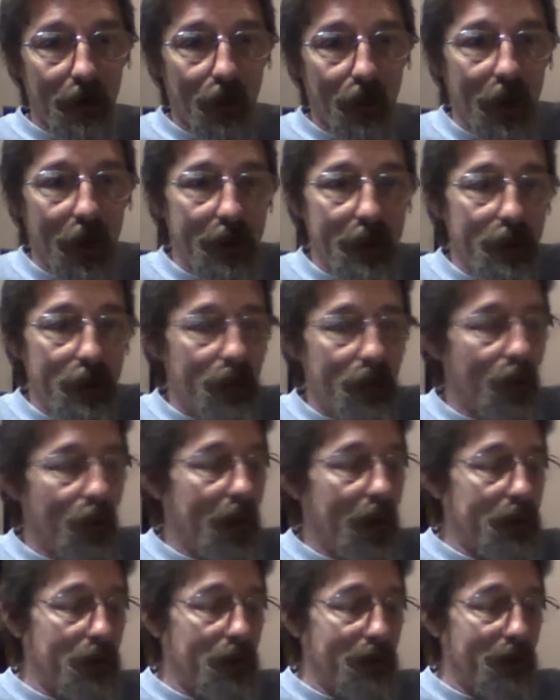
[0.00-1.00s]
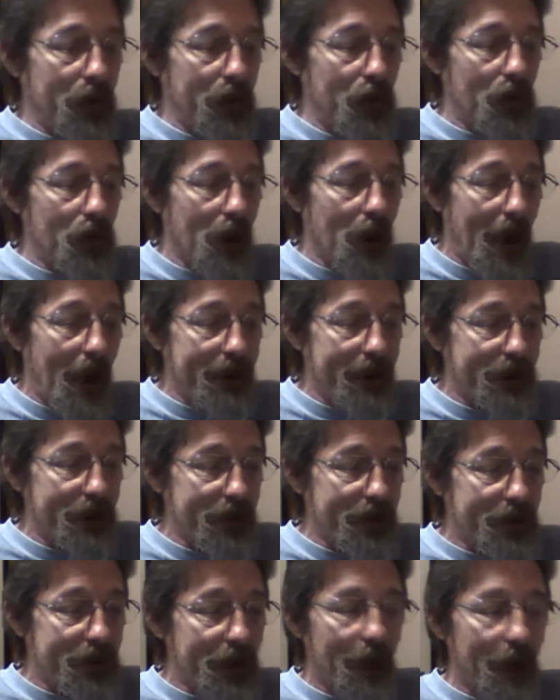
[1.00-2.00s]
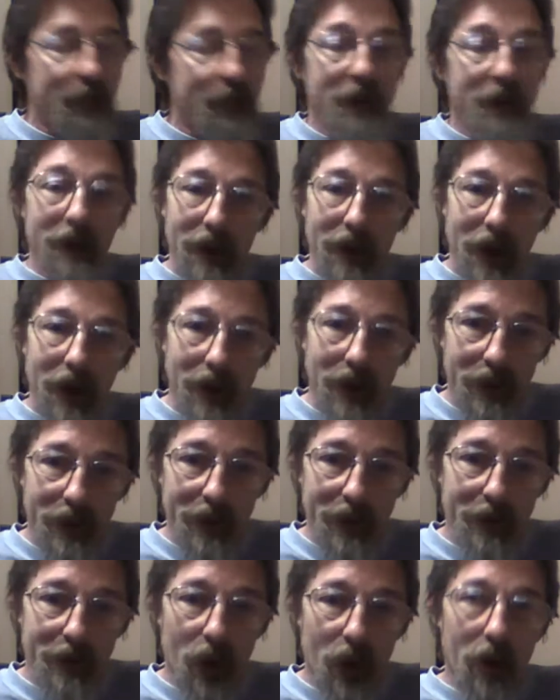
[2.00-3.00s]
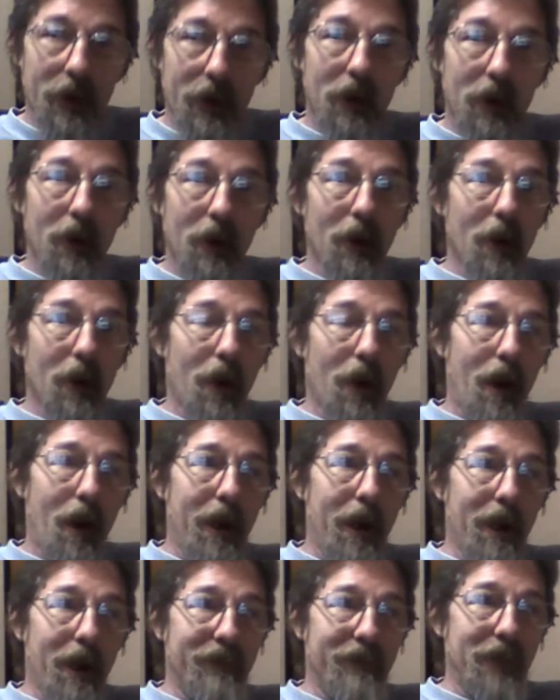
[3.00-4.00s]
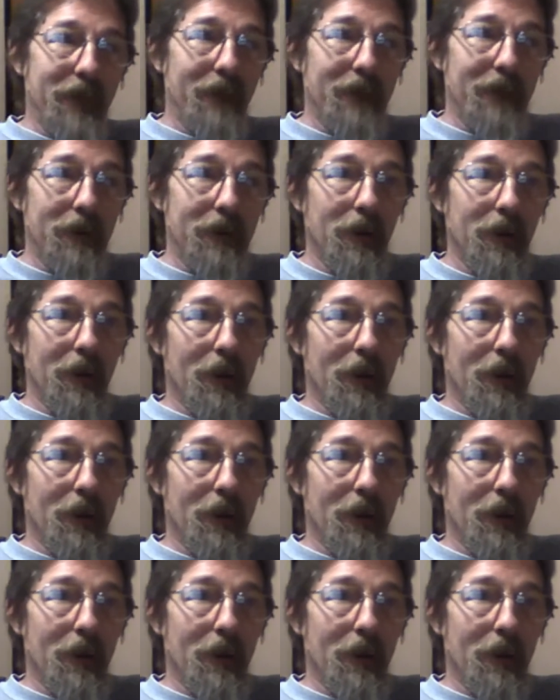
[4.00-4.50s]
When you utilize the steps, and in the end of the book, I have given